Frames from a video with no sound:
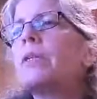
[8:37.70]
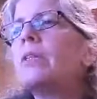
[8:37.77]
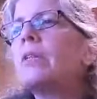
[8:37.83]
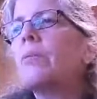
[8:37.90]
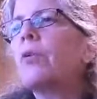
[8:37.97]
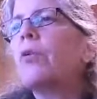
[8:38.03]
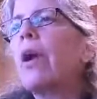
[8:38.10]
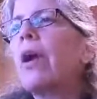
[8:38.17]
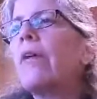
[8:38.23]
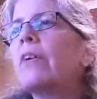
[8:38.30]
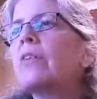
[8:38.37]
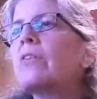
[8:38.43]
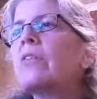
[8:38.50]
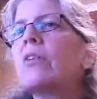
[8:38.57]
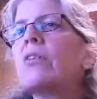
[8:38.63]
groups and
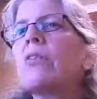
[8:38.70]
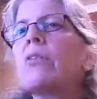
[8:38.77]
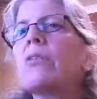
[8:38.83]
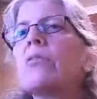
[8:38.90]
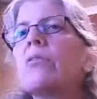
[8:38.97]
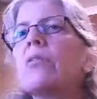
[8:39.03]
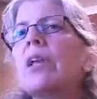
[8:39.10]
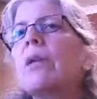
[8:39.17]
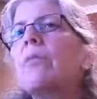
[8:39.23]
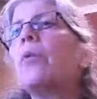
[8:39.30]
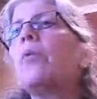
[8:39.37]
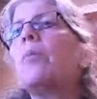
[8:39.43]
demographics that are